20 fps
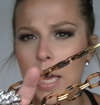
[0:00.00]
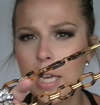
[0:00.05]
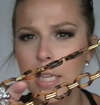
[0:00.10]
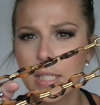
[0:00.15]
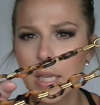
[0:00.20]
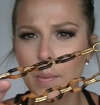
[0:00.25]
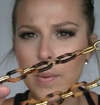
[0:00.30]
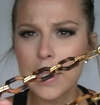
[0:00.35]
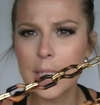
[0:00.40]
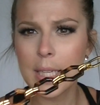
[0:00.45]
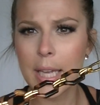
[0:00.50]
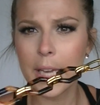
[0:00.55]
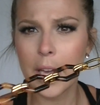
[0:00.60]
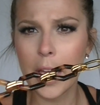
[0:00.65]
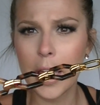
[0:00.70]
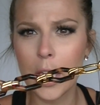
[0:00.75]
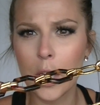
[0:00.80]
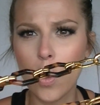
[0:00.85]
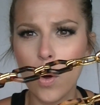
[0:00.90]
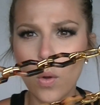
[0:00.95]
So it's like
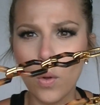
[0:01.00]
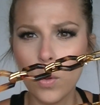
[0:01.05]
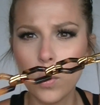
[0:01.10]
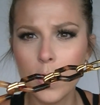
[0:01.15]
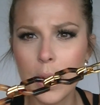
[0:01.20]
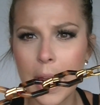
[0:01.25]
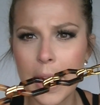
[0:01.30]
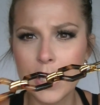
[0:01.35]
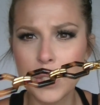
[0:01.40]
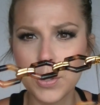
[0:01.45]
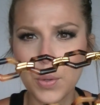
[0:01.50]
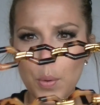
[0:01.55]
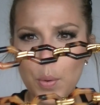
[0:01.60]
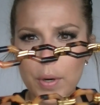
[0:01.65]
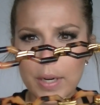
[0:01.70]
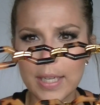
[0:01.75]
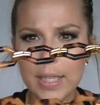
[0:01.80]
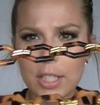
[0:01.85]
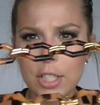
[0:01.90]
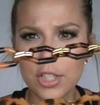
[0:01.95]
a gold and
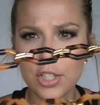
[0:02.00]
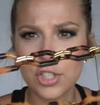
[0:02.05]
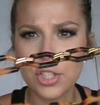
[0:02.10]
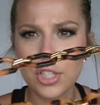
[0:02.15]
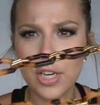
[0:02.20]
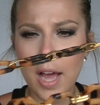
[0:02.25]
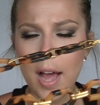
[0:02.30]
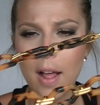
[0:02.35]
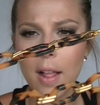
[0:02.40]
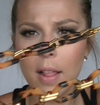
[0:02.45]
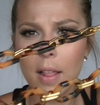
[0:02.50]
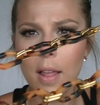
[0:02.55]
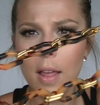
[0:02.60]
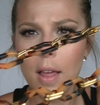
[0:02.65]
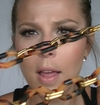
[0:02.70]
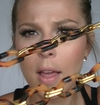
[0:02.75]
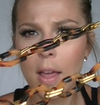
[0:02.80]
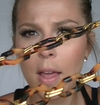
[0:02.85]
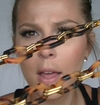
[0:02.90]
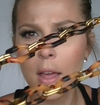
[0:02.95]
tortoise
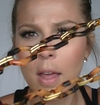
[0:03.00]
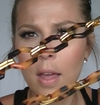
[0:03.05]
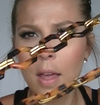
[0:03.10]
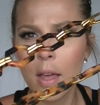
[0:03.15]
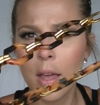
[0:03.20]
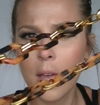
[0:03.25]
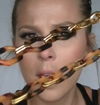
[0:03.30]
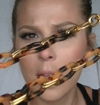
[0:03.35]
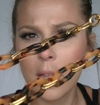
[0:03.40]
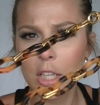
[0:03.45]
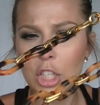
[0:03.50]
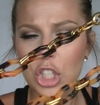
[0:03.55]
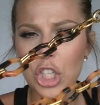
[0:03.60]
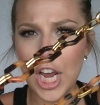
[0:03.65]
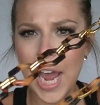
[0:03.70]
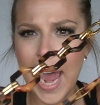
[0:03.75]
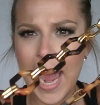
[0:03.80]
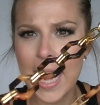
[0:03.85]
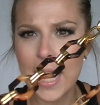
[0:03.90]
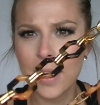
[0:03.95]
shell
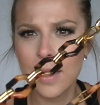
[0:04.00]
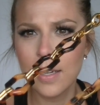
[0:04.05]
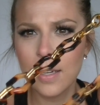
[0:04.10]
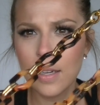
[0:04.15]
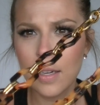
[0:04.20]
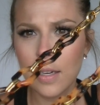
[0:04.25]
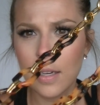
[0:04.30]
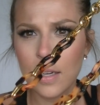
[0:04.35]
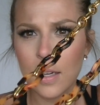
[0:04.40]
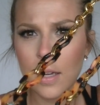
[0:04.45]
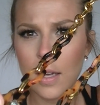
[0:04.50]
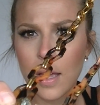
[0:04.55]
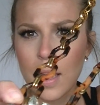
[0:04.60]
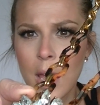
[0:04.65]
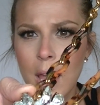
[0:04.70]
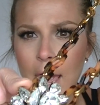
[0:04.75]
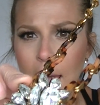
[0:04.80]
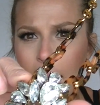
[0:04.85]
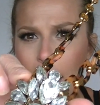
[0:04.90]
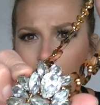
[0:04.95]
chain,
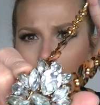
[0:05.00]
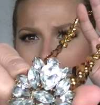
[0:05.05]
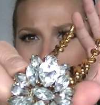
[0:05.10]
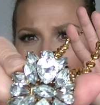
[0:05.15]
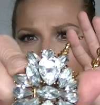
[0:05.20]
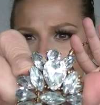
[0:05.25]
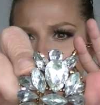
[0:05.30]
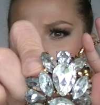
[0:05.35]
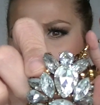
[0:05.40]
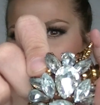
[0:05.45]
and it's